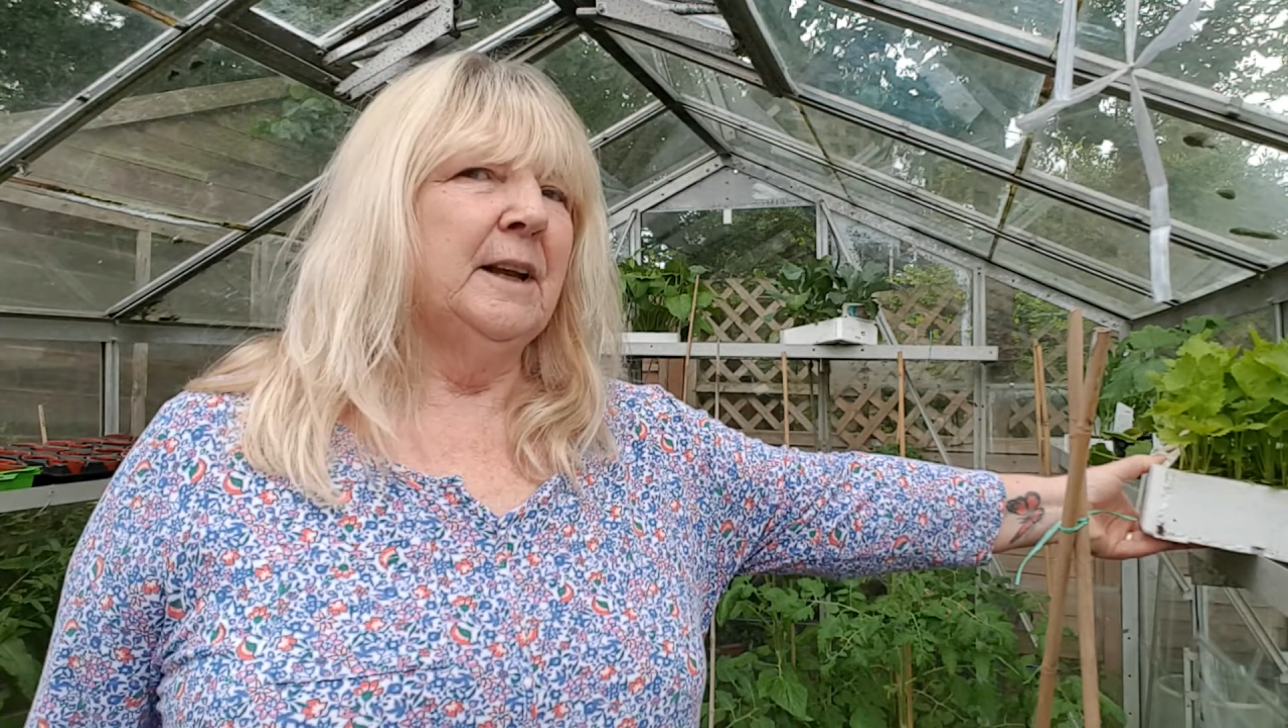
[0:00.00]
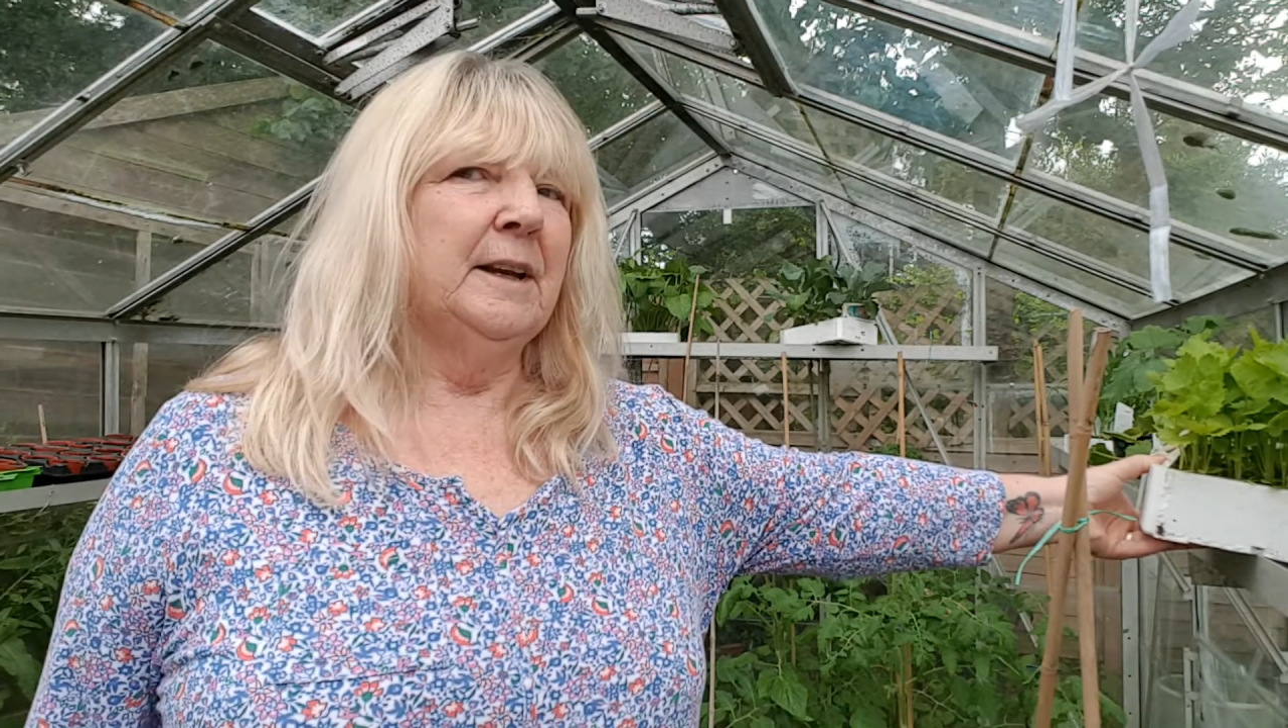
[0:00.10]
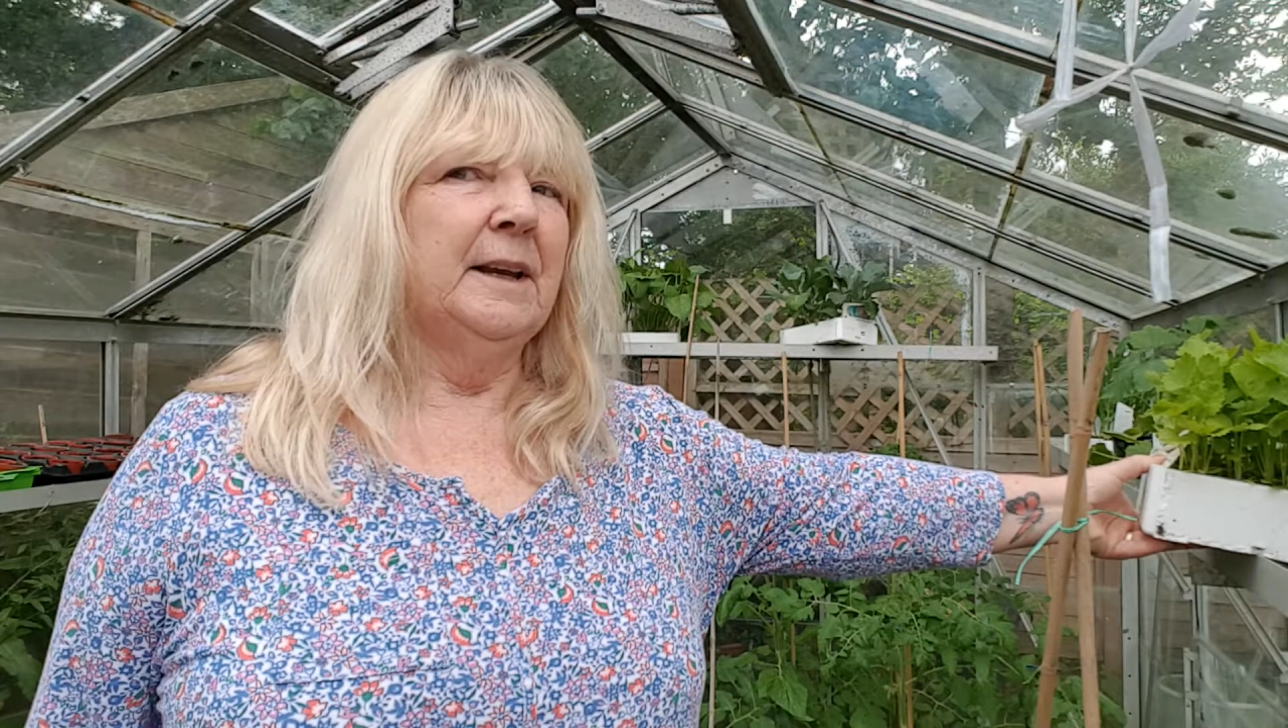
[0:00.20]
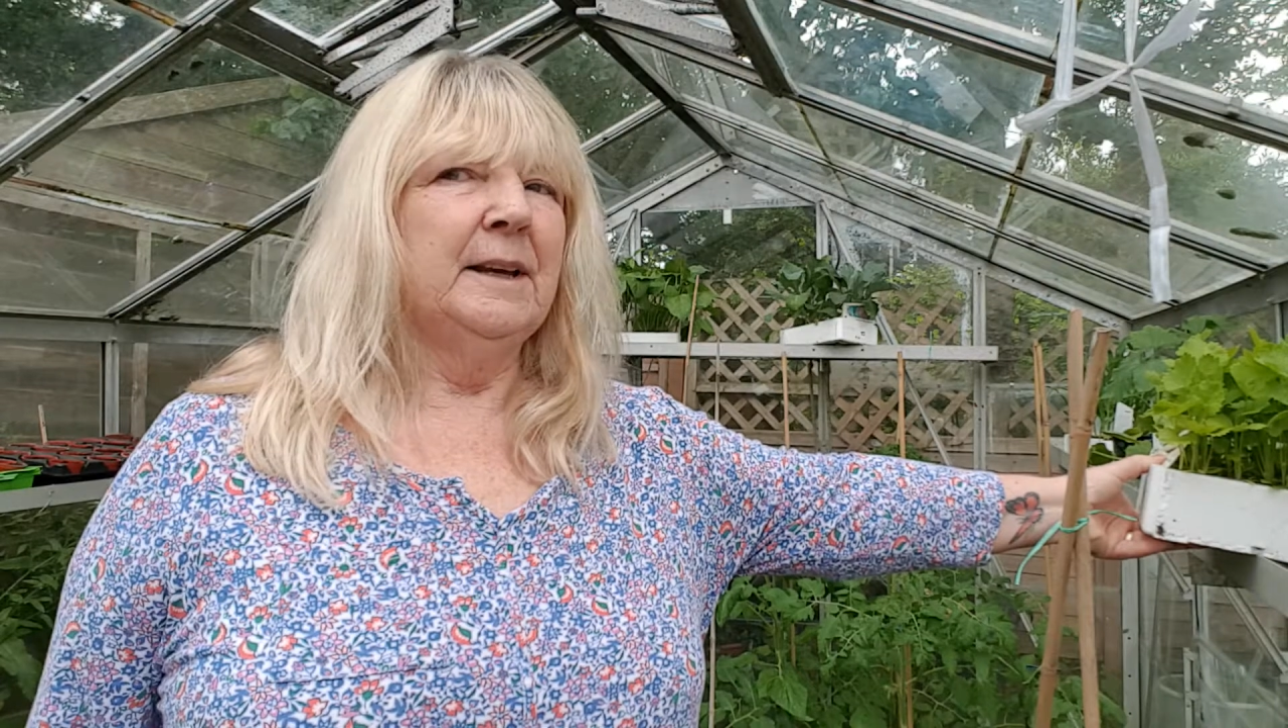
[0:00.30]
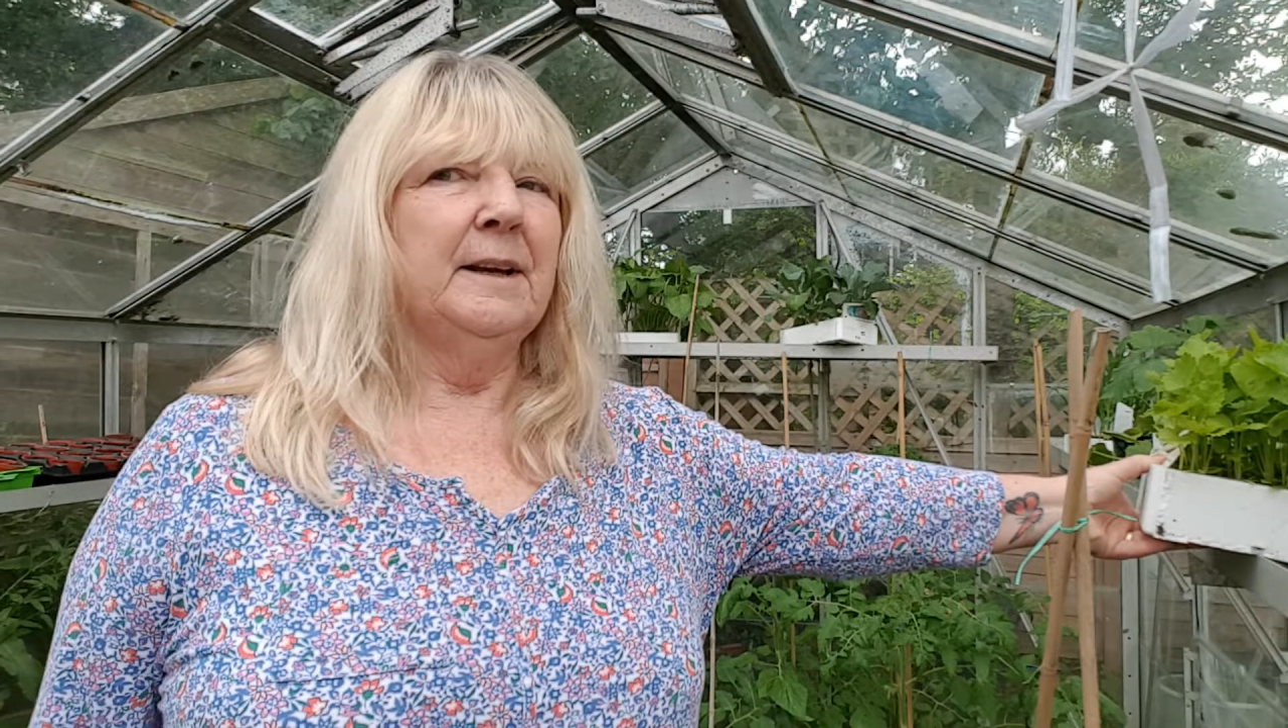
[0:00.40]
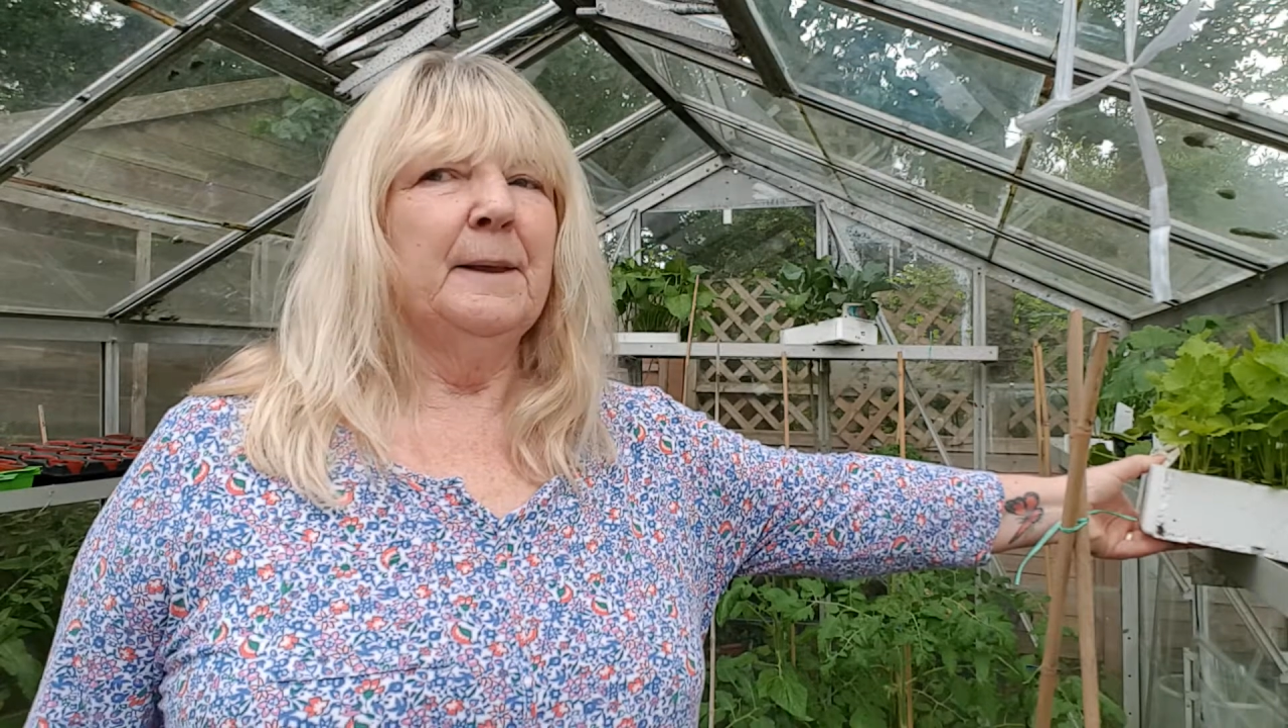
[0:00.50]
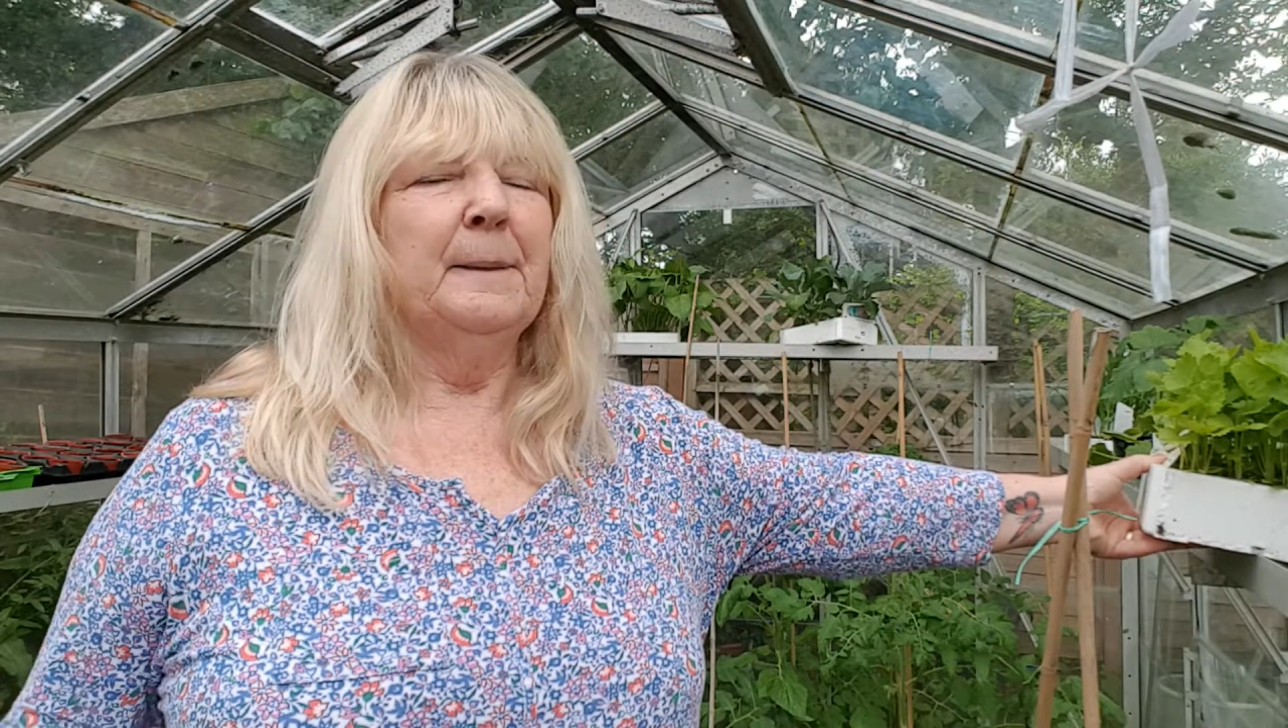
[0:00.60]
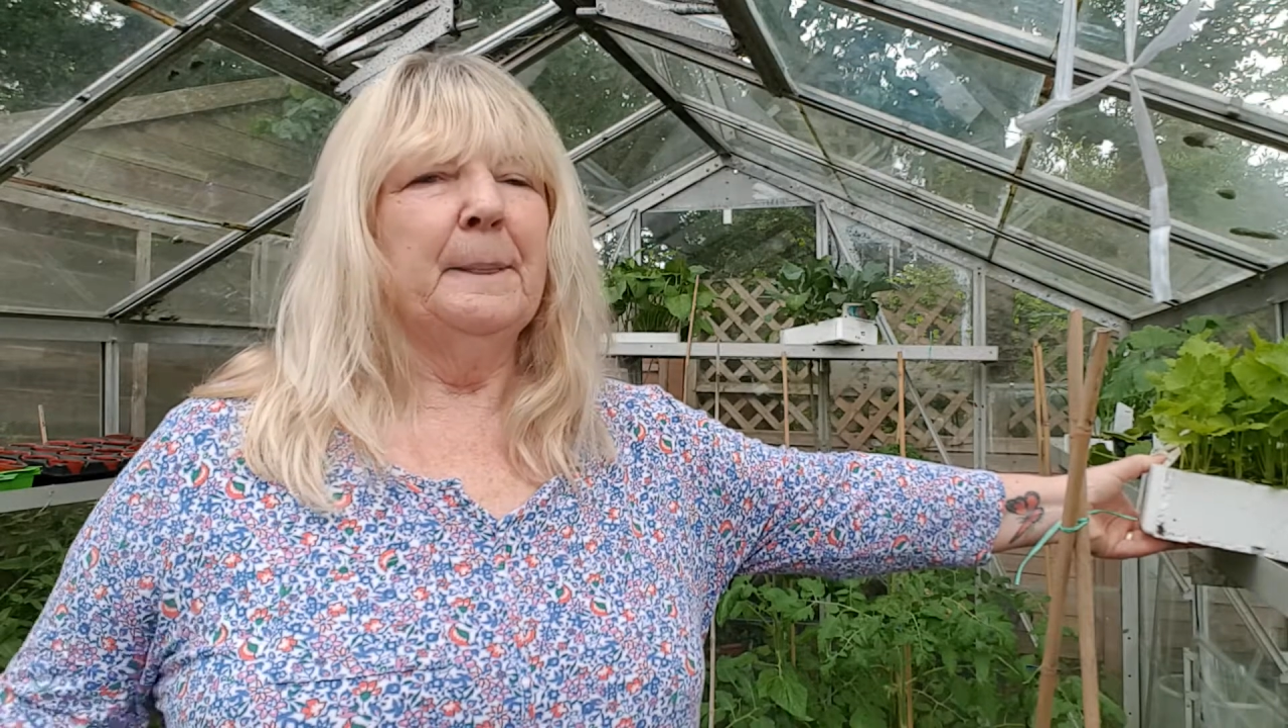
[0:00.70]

any.